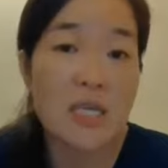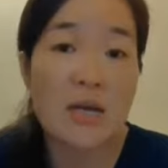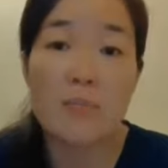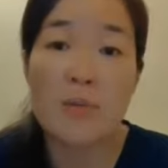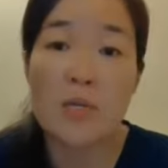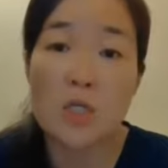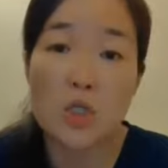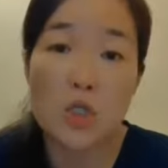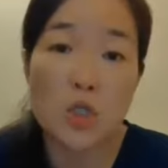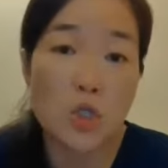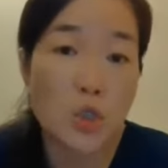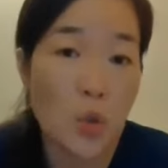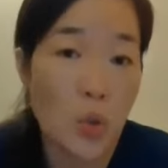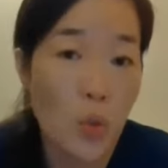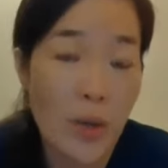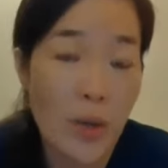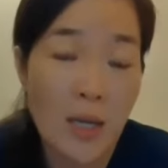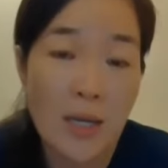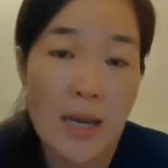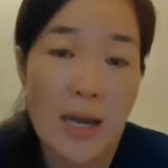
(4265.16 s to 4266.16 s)
have been
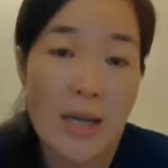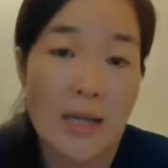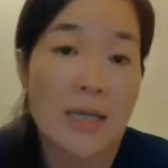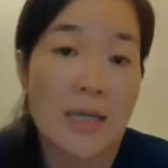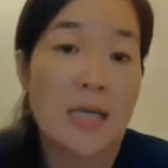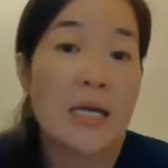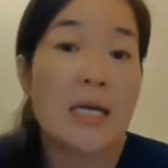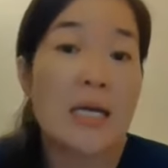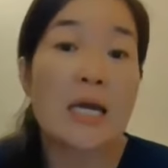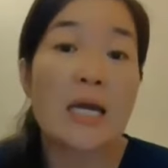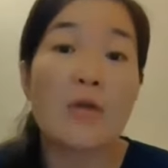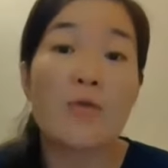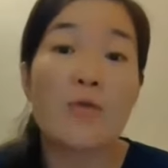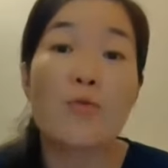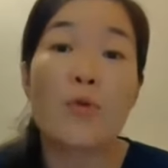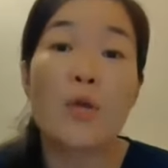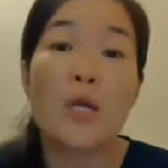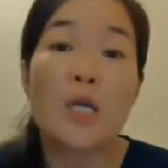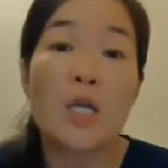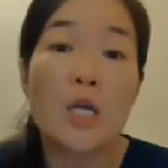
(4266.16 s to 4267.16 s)
showing that it
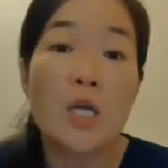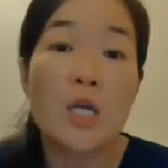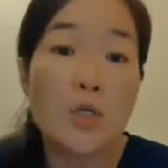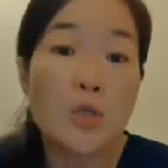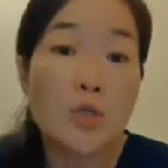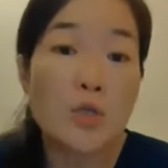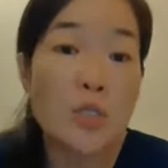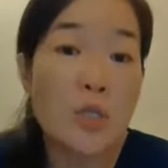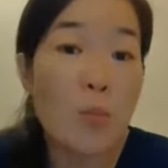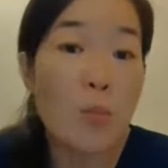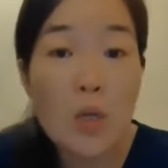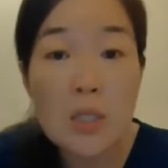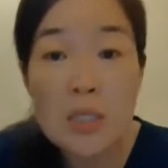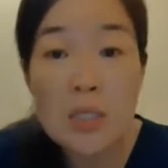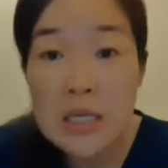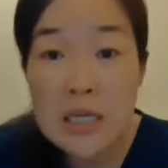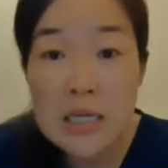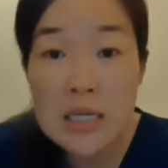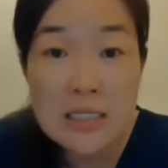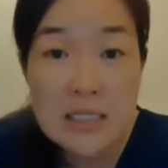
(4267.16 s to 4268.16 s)
reduces the
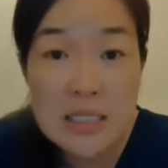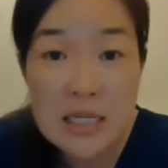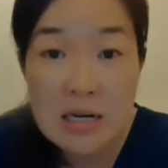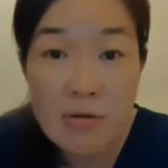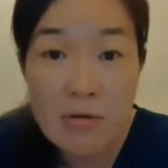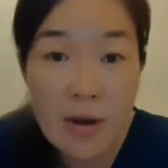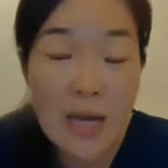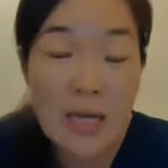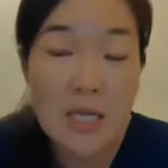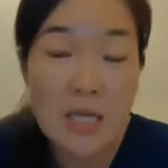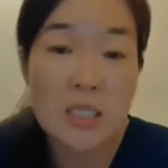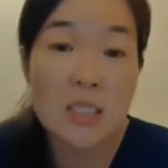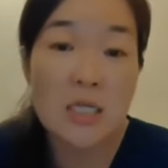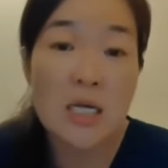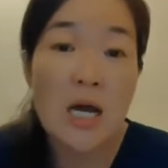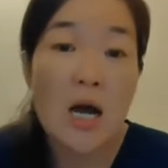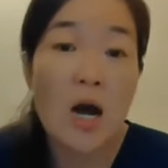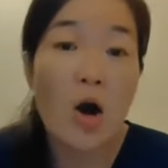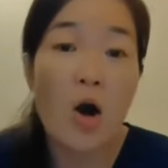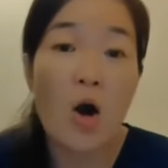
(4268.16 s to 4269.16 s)
mortality rate
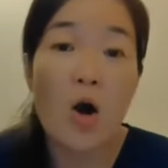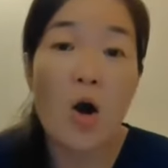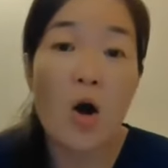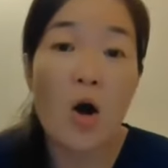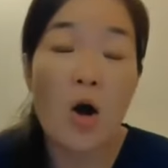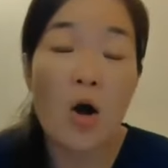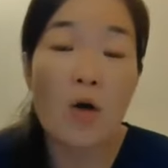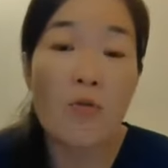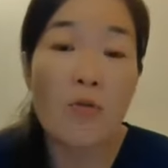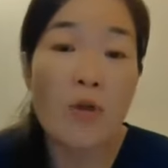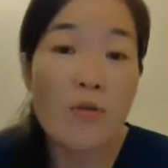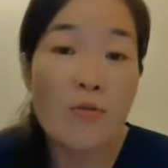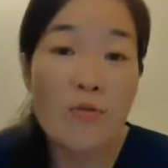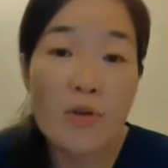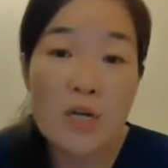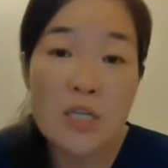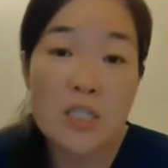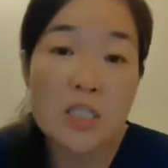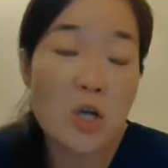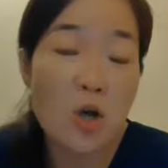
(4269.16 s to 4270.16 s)
or uh,
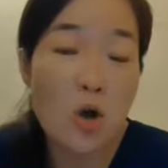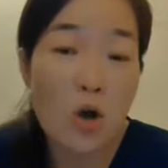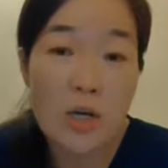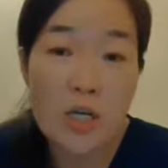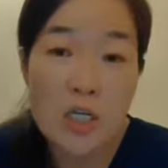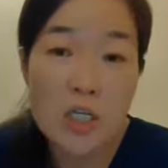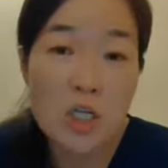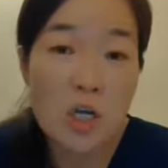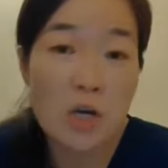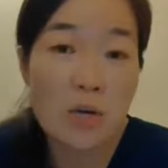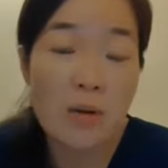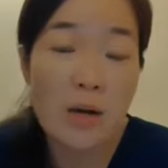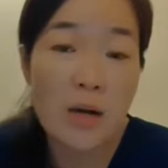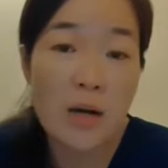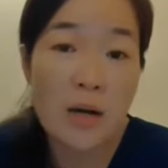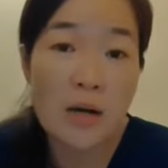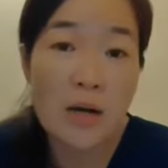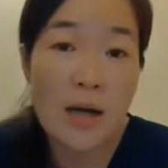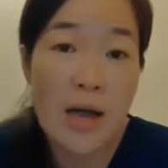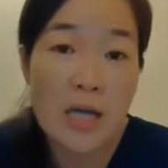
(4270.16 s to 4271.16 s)
reverse the condition
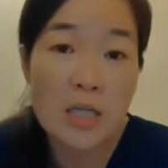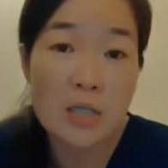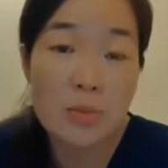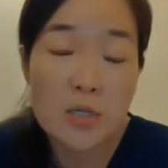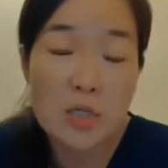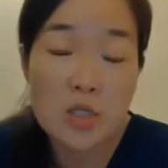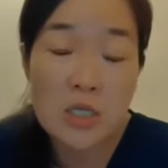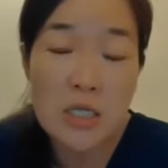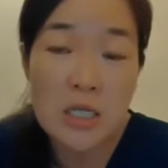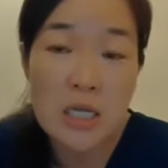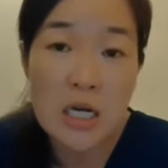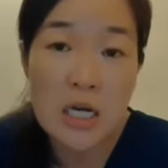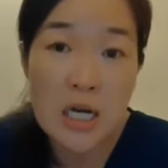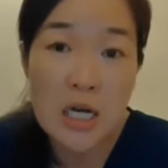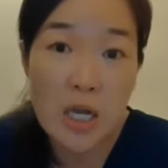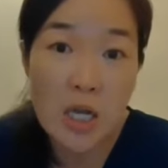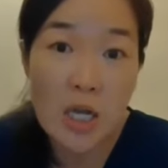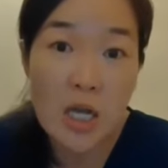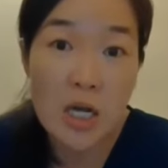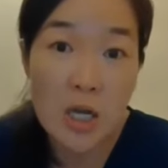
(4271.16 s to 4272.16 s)
uh, especially
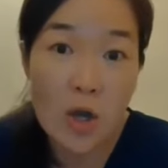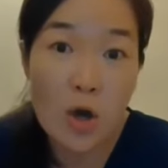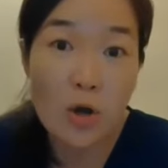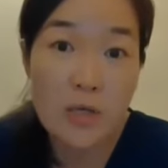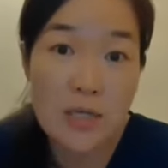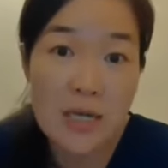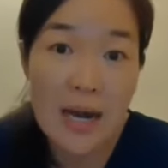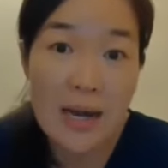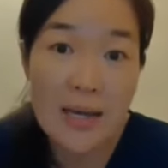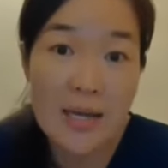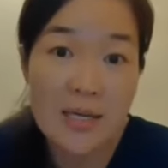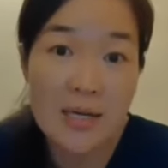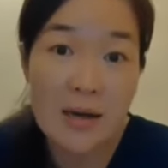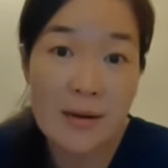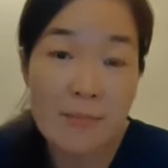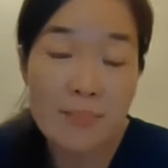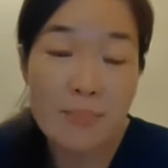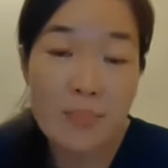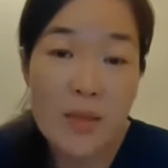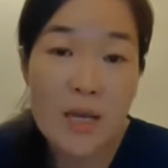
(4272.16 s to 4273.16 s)
the Lyon diet, huh?
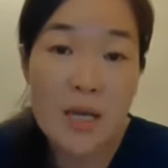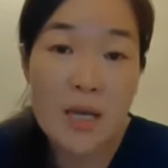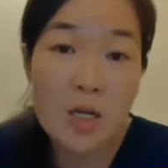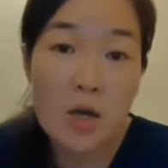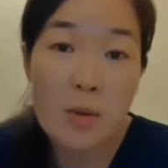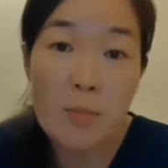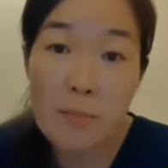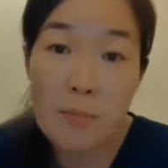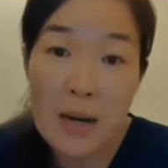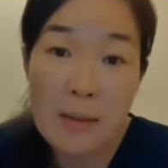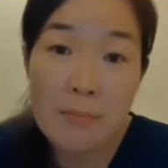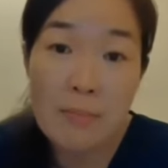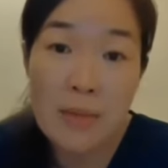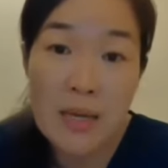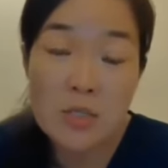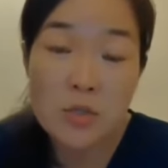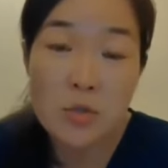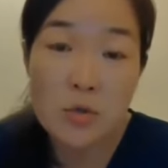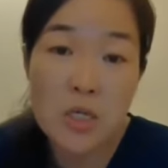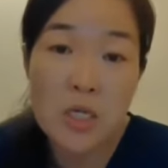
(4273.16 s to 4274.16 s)
Ah, not
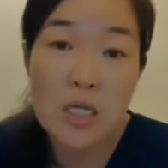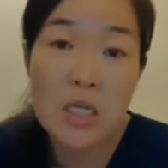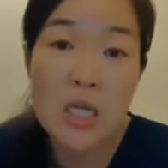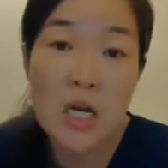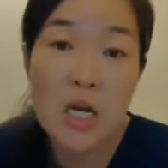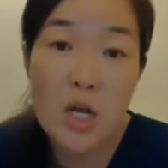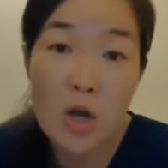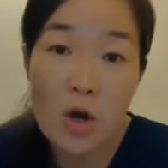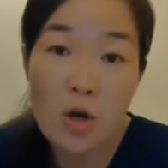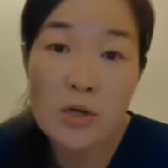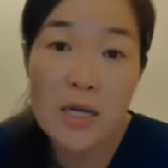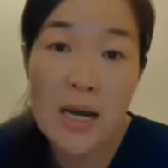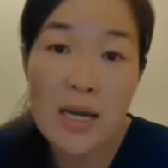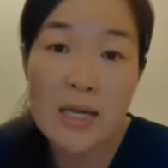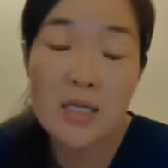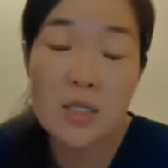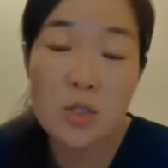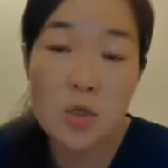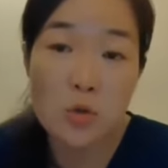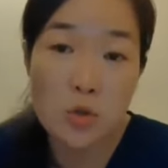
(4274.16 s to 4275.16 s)
plant-based only. The Lyon
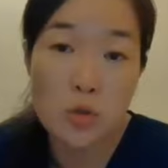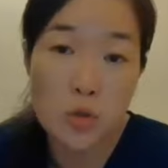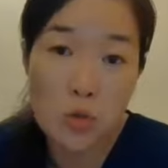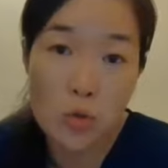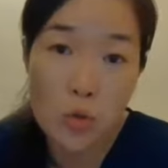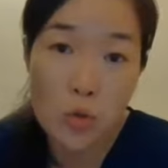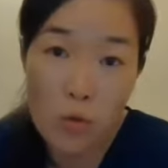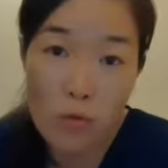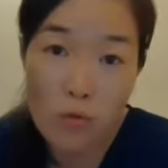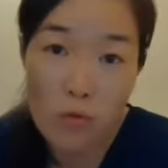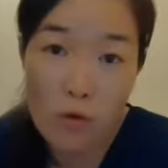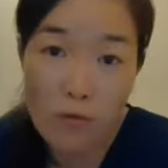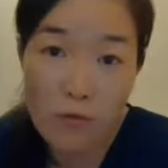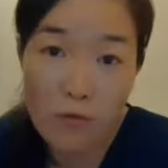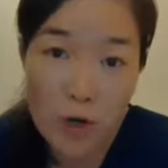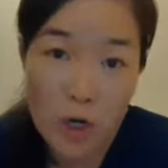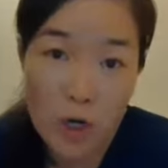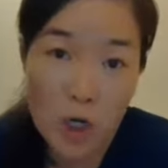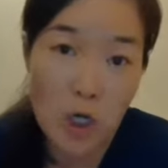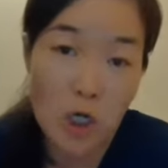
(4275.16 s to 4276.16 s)
diet also go for
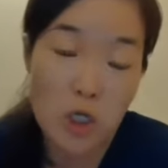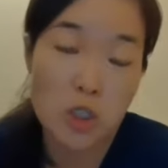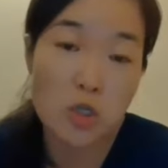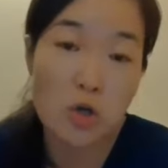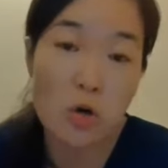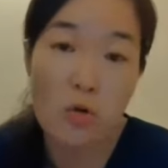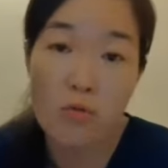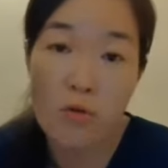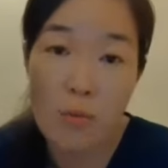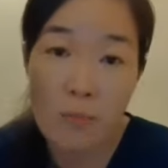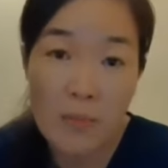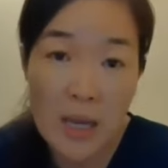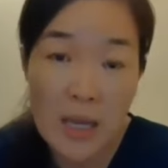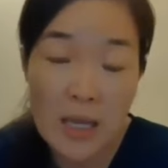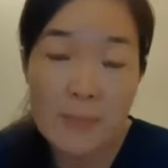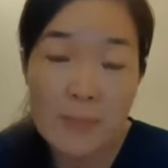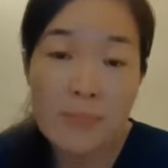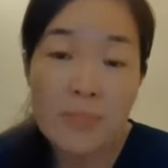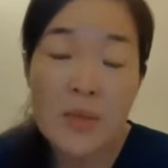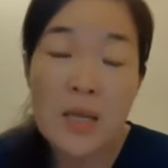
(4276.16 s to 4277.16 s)
fish, go for meat.
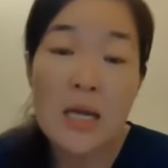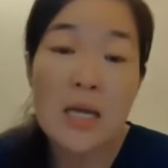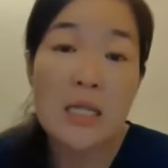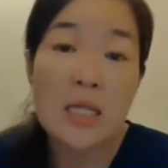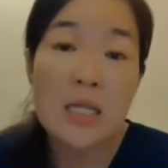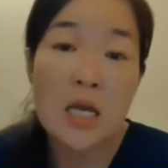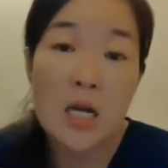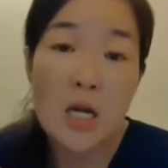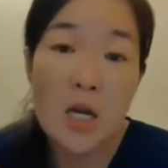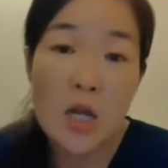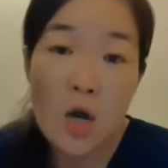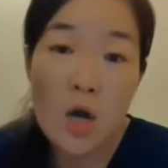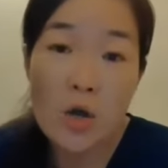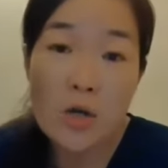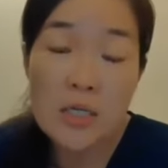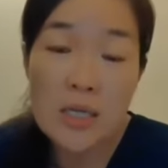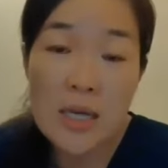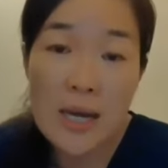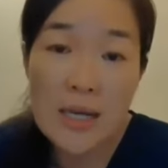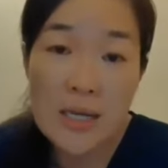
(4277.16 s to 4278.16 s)
The
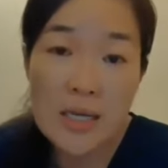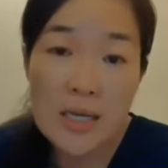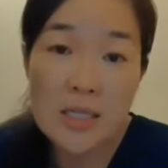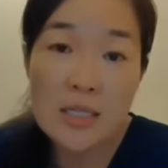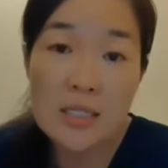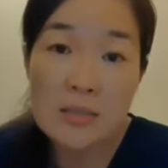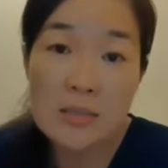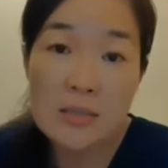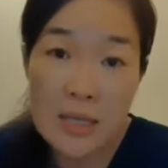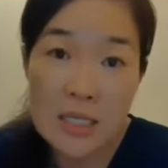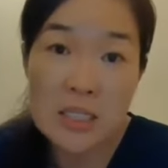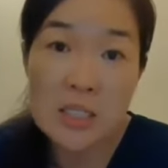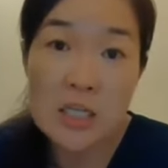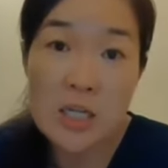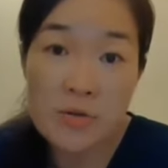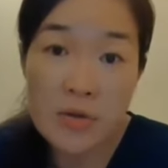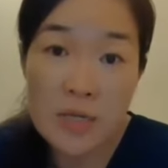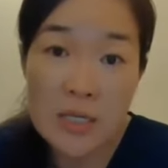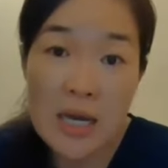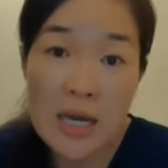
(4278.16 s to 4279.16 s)
Lyon diet,
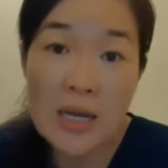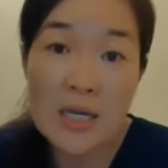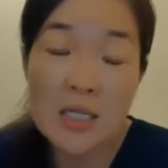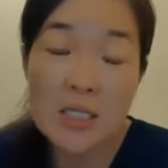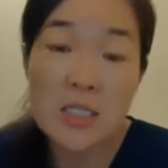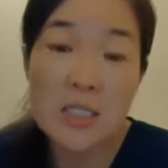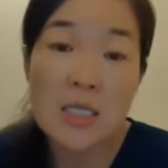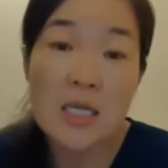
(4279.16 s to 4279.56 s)
Mediterranean diet,